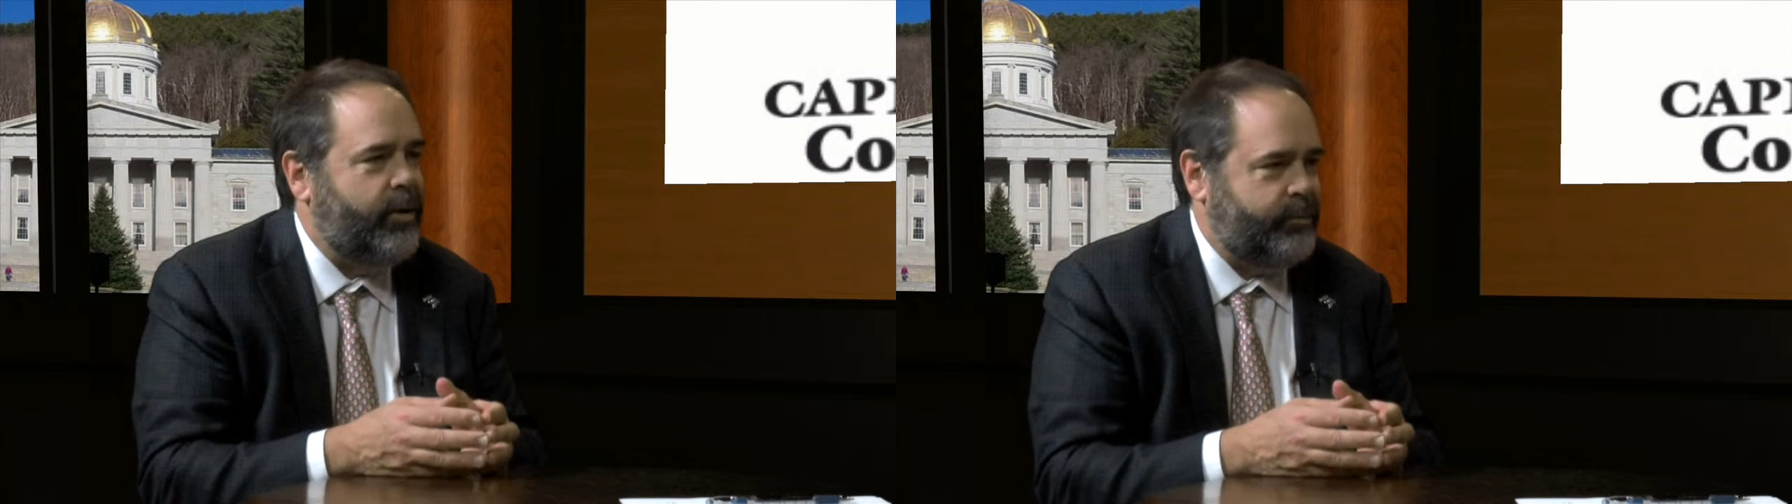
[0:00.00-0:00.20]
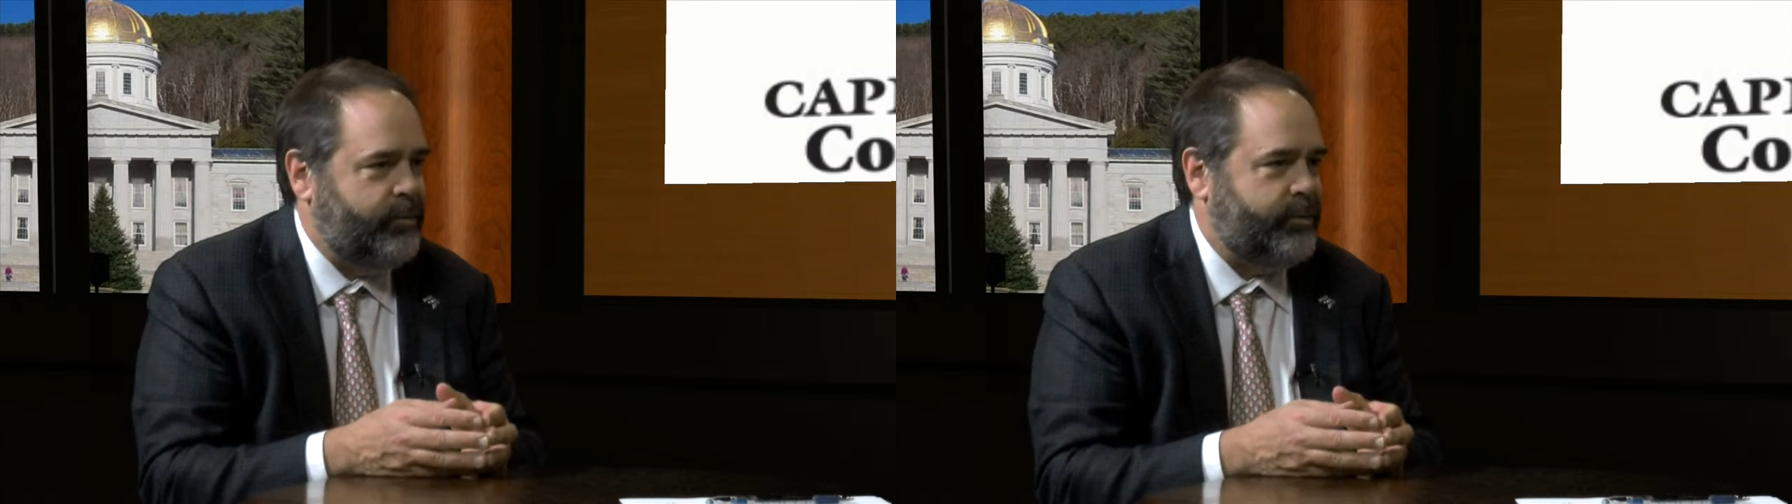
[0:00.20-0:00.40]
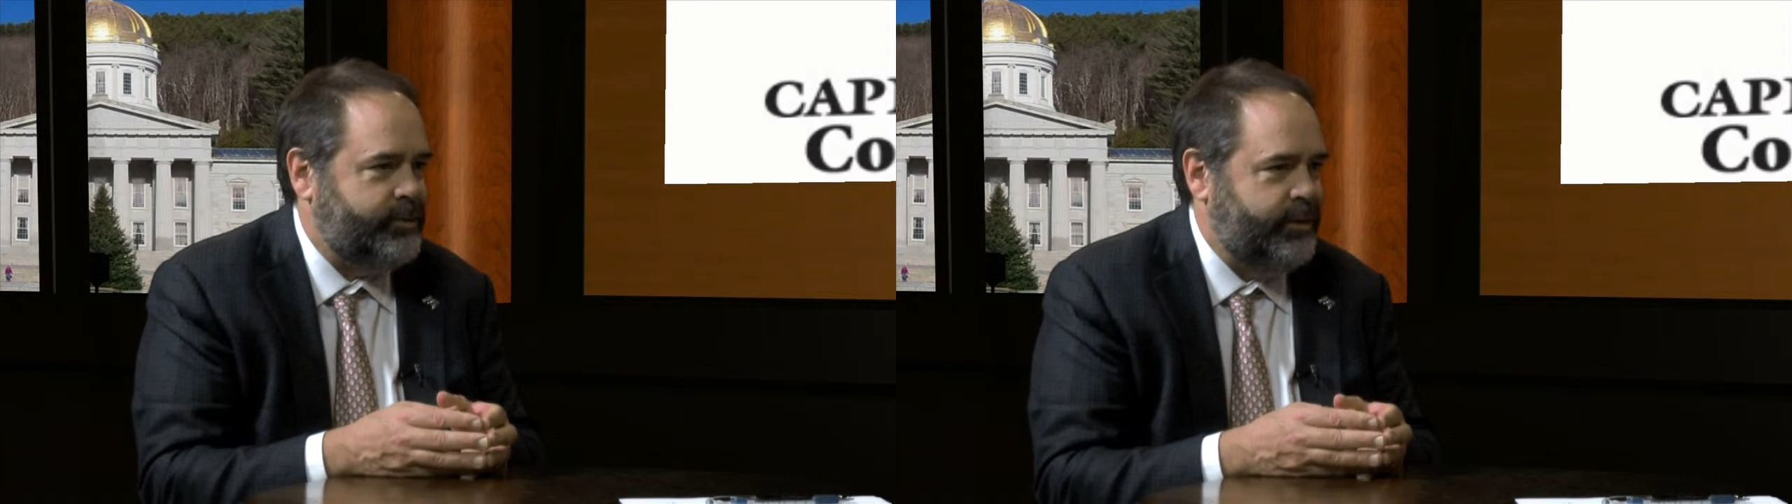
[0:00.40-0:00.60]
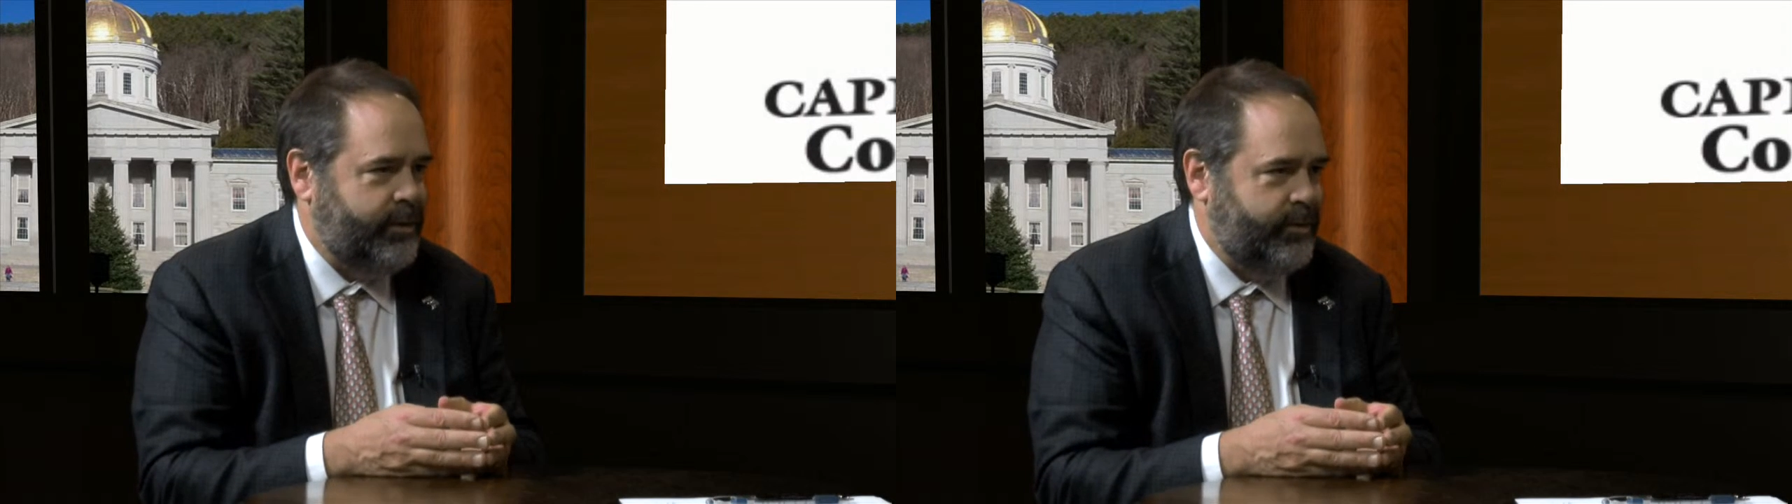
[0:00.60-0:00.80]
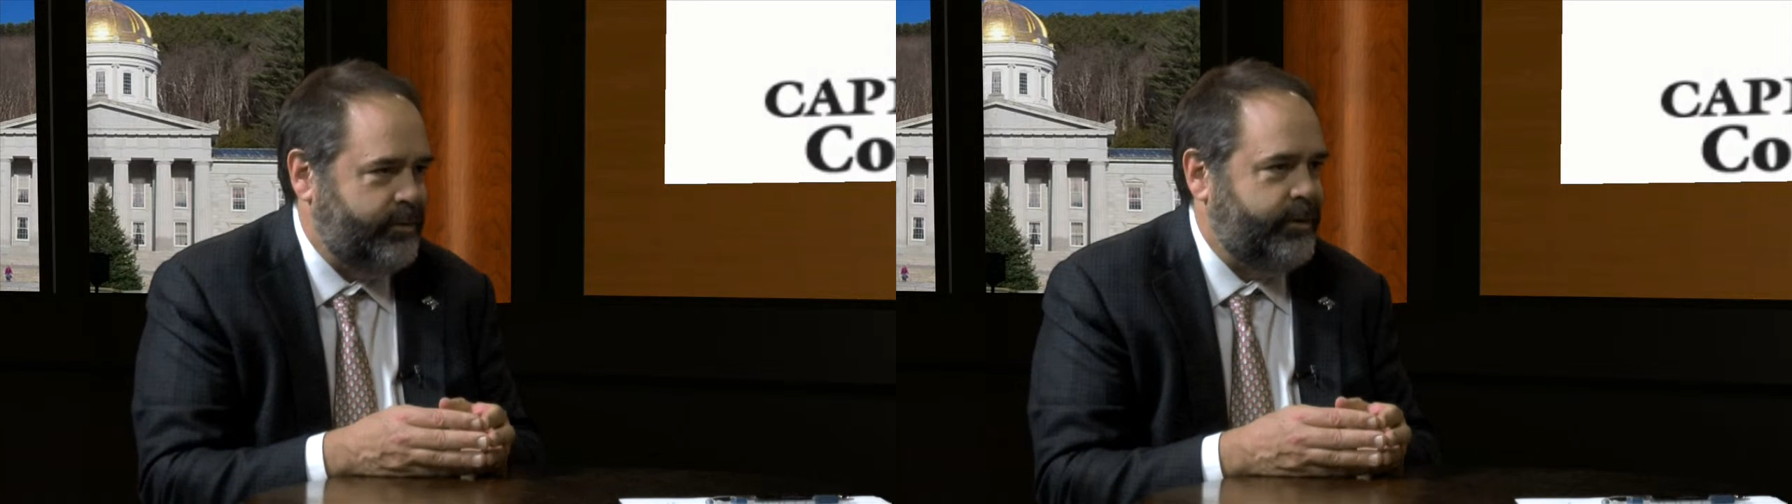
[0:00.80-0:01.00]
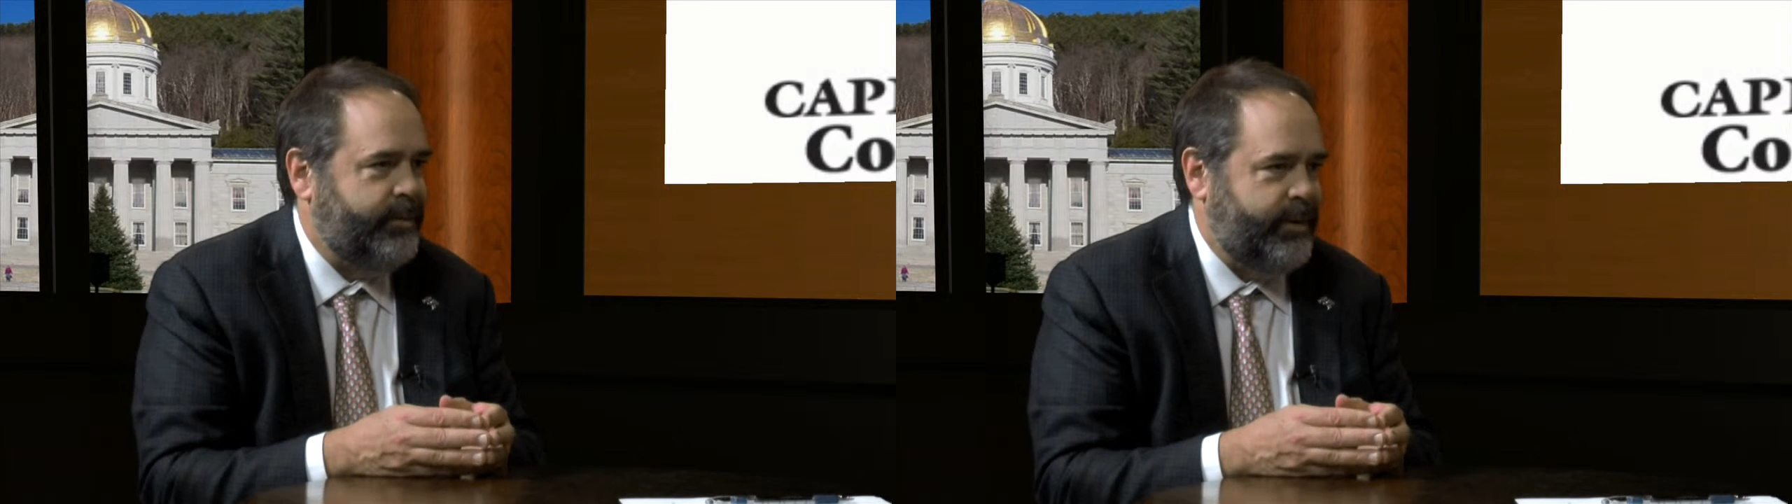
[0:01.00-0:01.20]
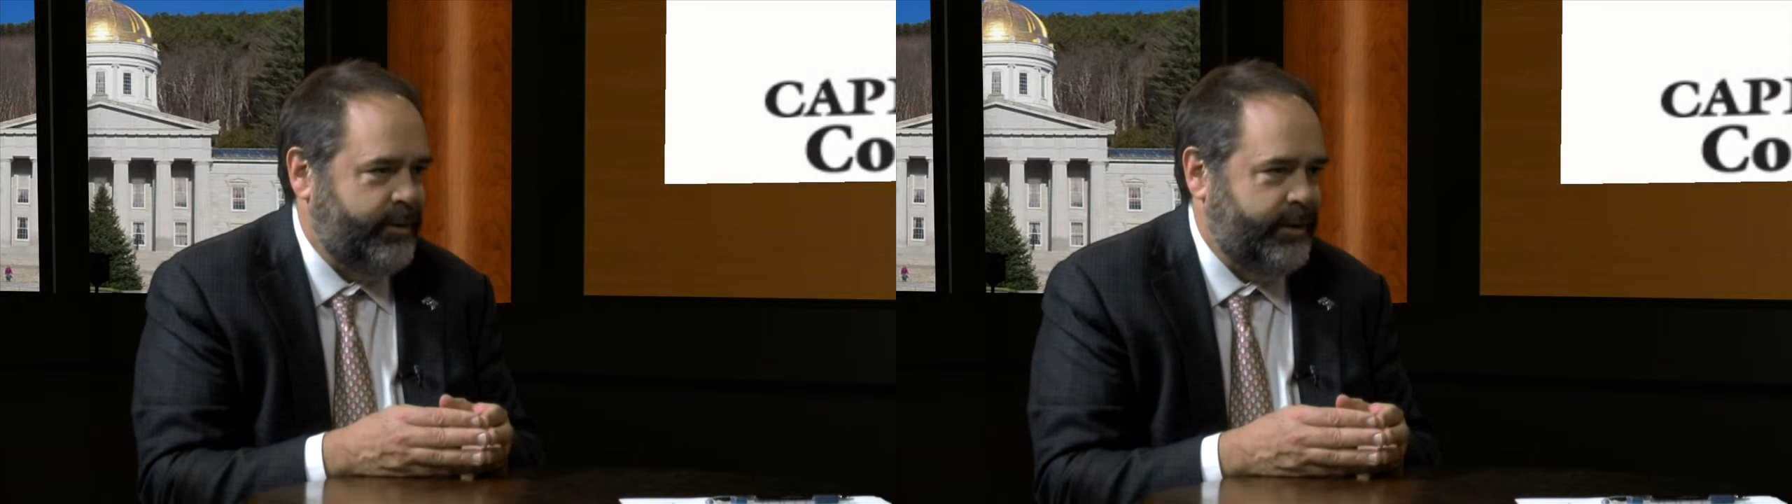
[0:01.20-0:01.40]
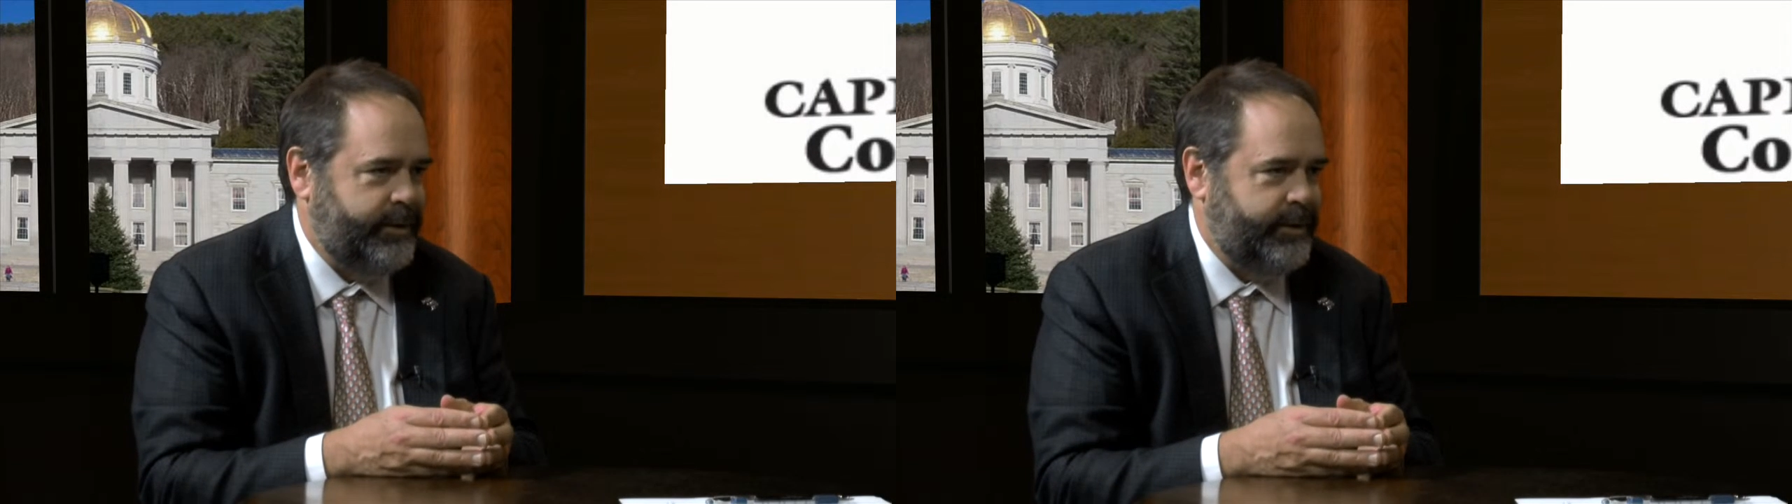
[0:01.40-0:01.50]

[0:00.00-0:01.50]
what works in the local communities.